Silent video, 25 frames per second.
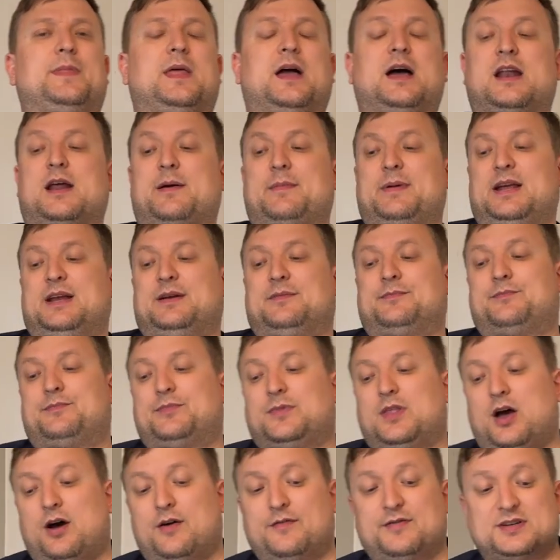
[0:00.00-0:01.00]
And I mean,
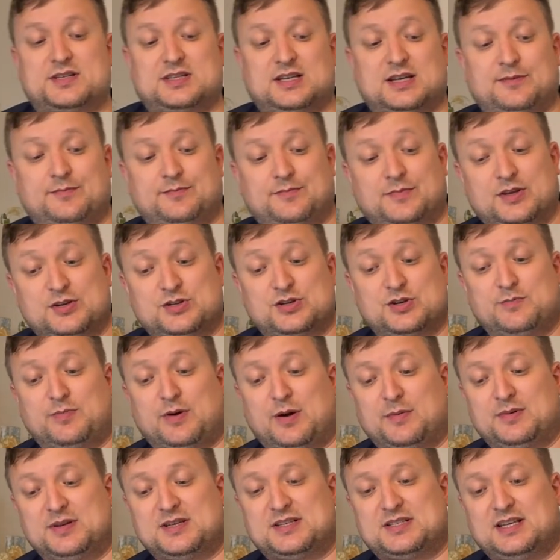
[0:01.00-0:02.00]
obviously, as you can
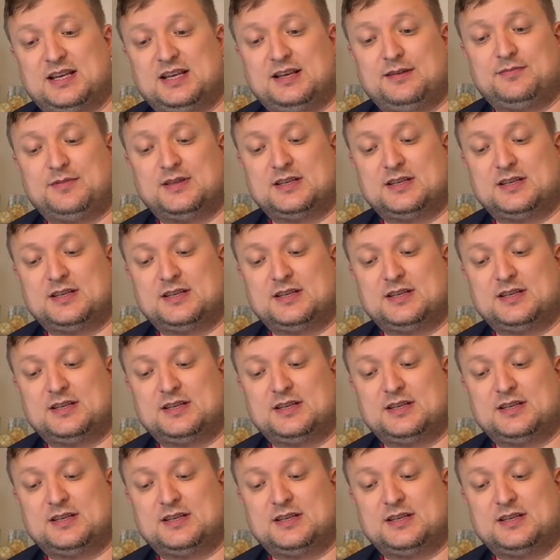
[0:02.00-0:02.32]
probably see,